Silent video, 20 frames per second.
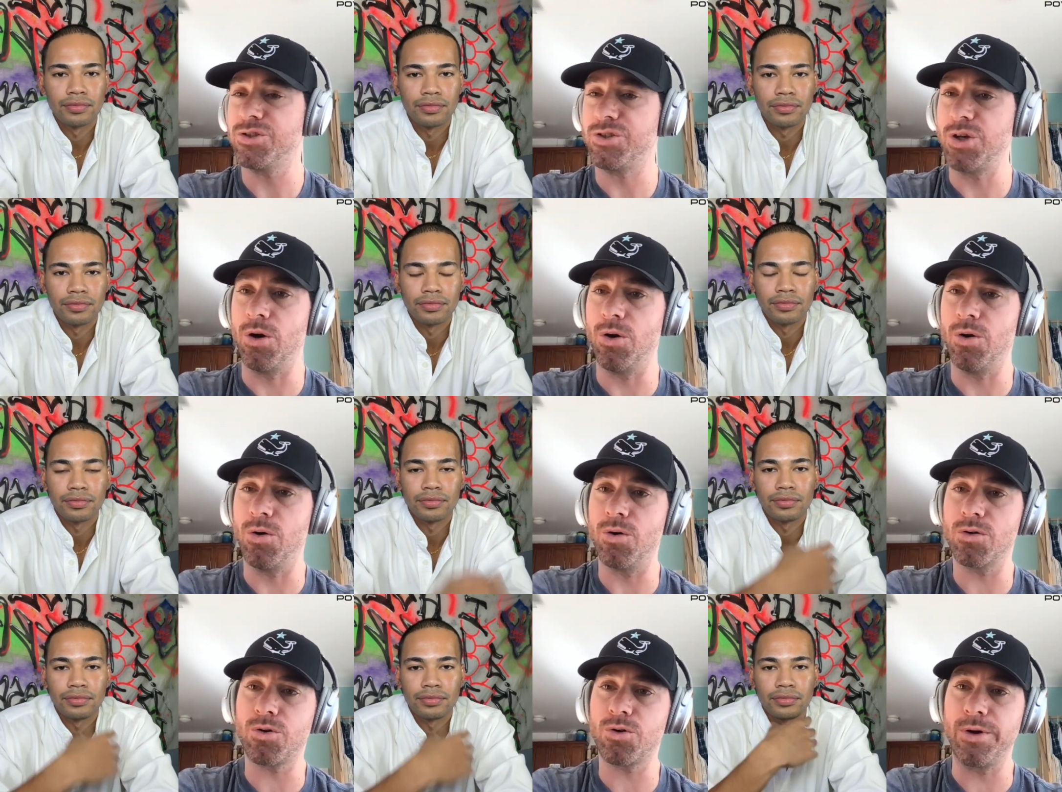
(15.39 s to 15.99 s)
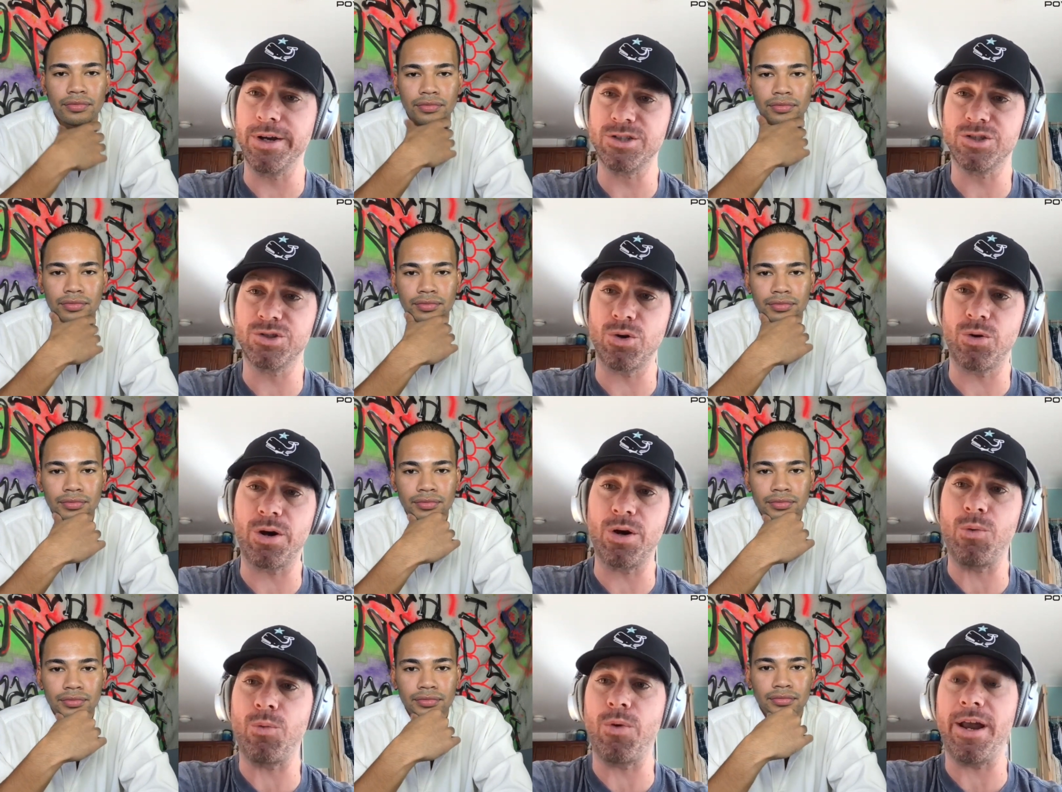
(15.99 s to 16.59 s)
Speaker 1: so, quick
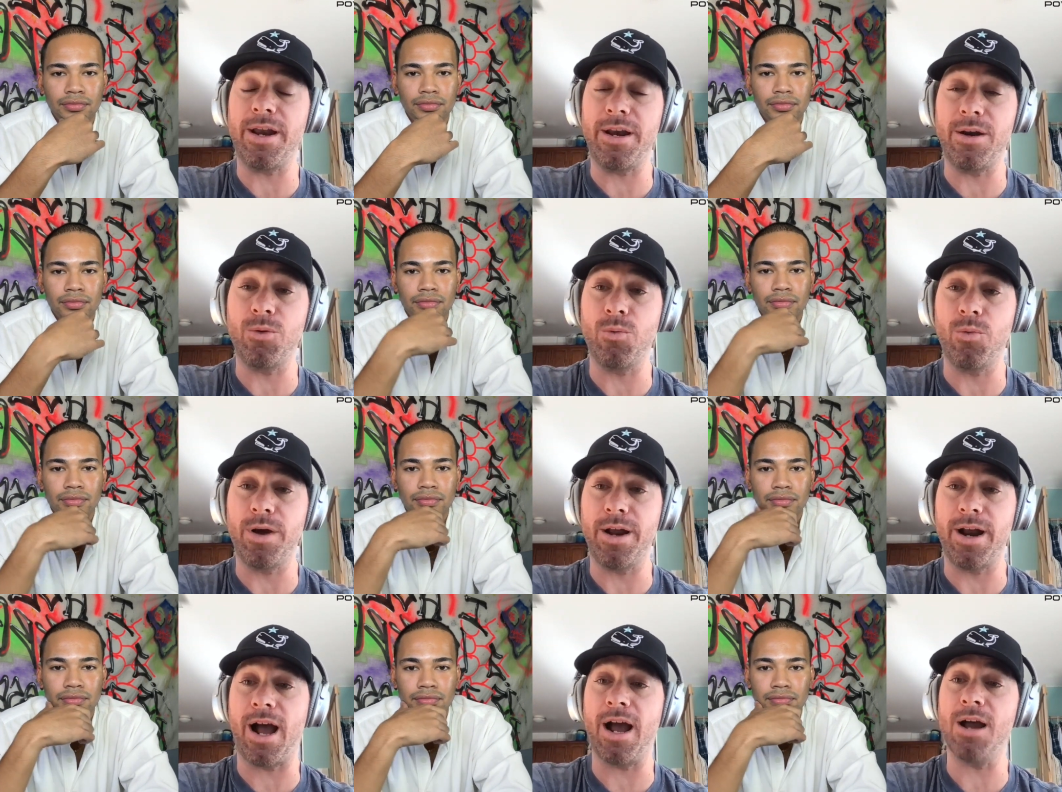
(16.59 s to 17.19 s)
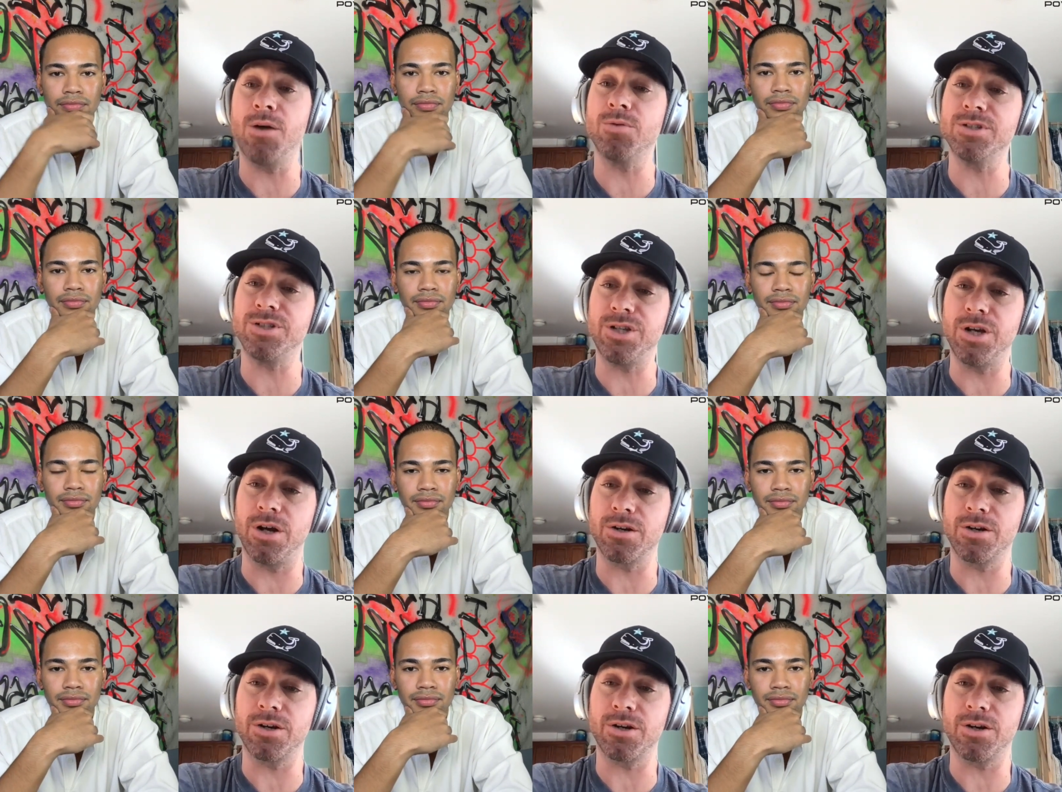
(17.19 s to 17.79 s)
story: when when I was
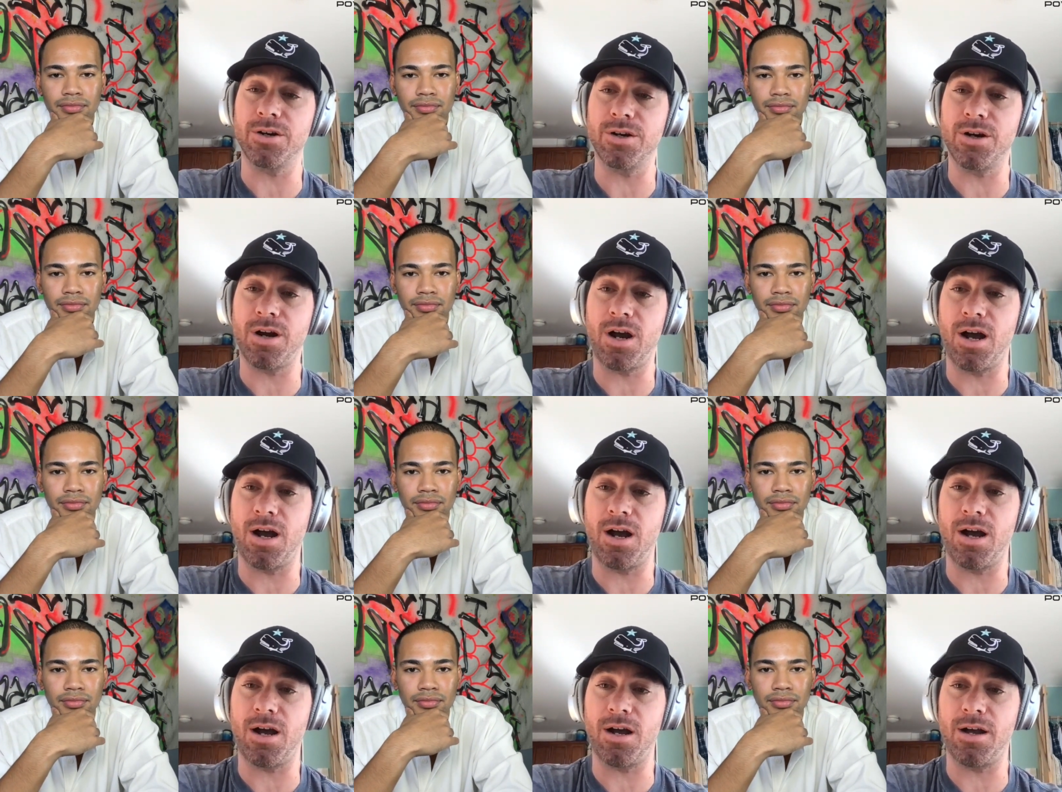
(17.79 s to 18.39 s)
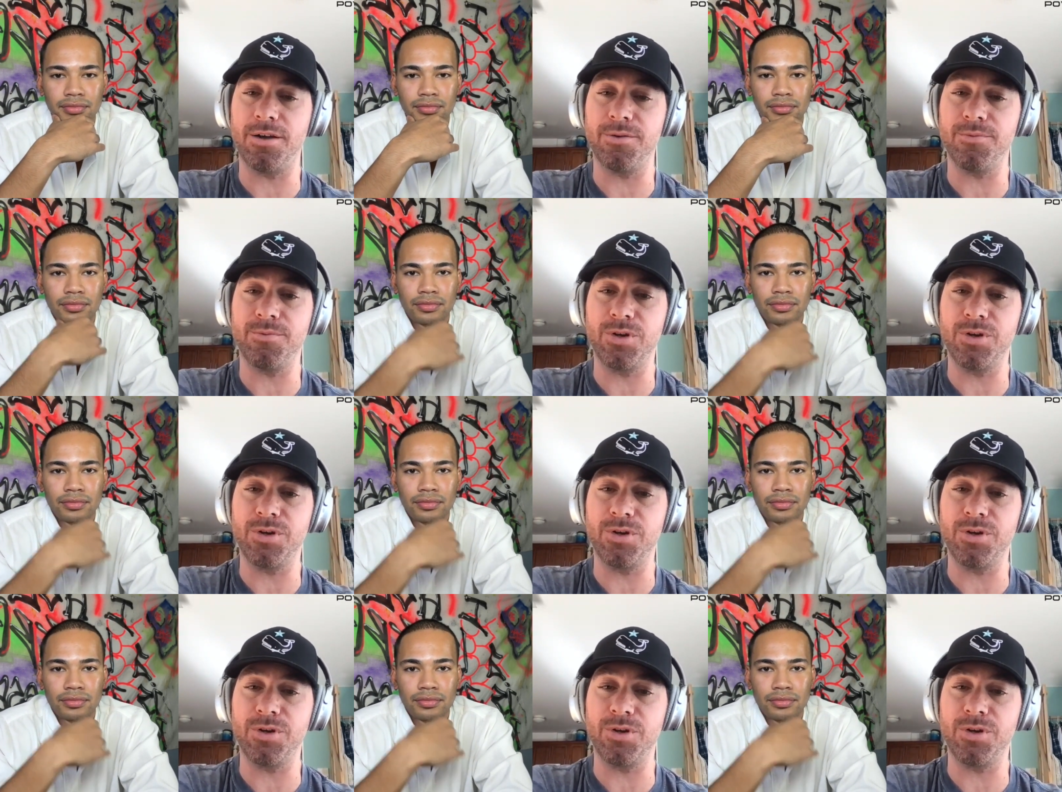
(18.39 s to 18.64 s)
younger, uh,